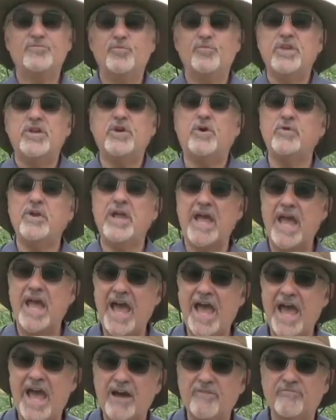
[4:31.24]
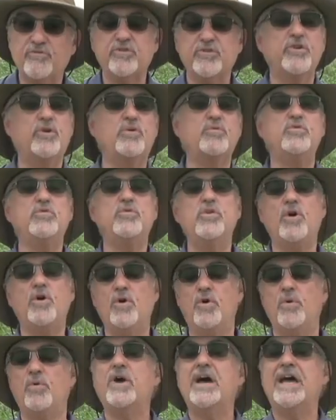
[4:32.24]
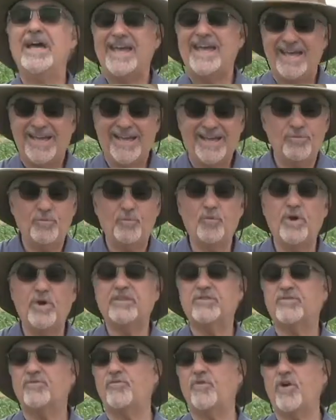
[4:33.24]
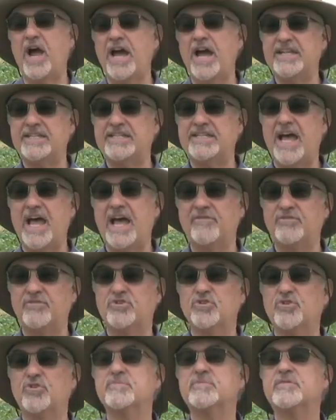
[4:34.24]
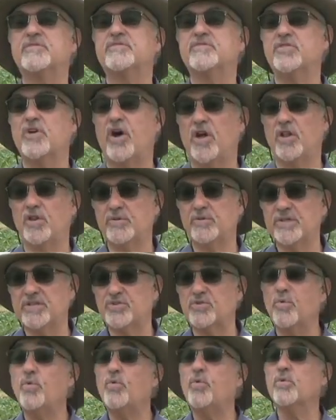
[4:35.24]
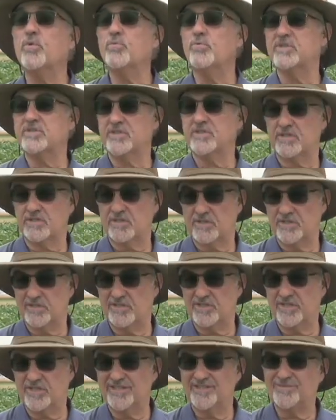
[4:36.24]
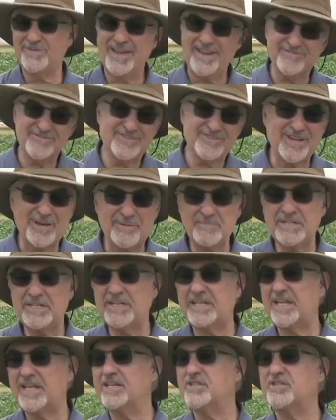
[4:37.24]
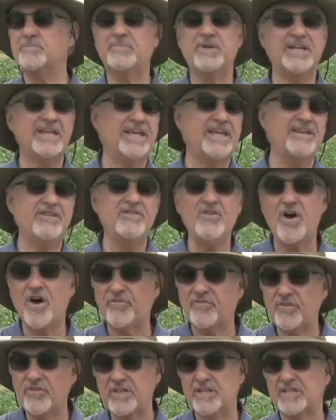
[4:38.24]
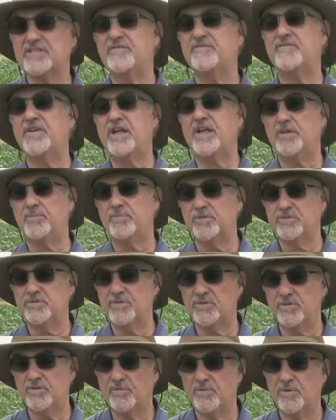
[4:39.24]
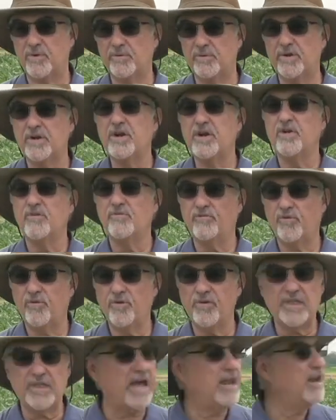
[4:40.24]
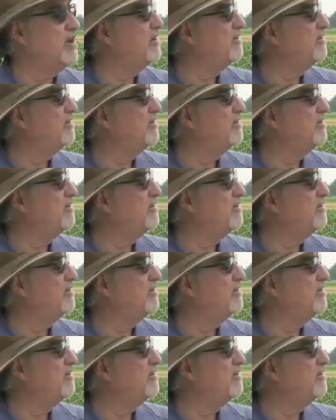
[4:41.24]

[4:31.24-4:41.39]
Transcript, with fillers: we don't have or don't know what the varieties have in terms of tolerance or resistance genes. We have some indication, but again, nothing that's available to the grower for that.